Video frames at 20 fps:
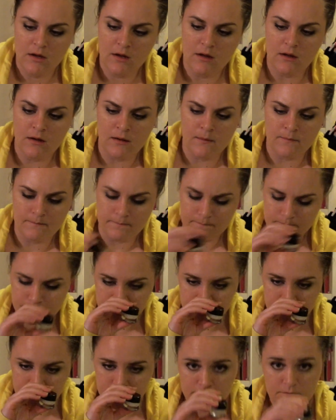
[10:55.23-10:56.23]
Um,
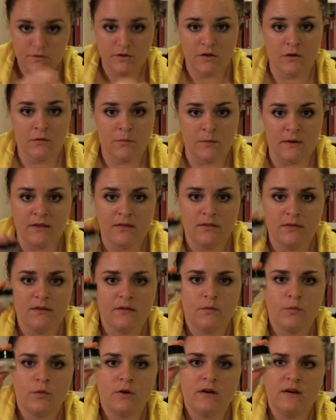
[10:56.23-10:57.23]
excuse me.
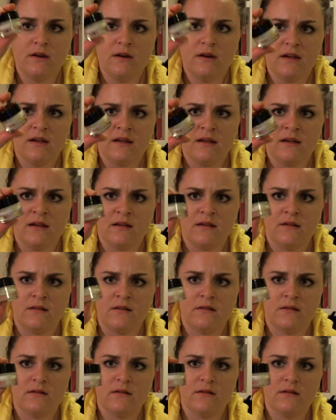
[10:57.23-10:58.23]
This one
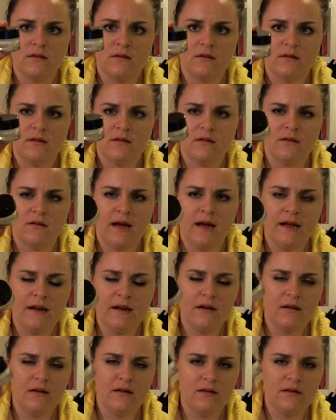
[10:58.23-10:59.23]
is not